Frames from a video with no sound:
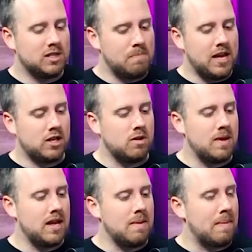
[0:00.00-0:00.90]
speak to
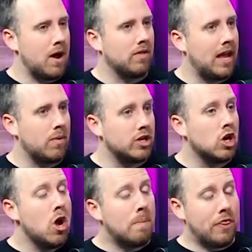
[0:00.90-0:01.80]
me in, in my own
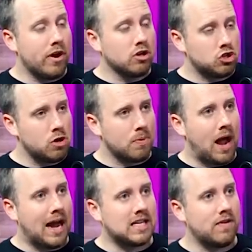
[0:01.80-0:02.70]
language. But they're super
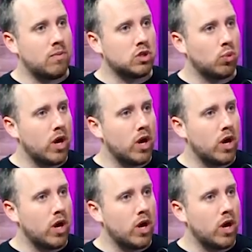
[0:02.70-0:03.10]
active. And what's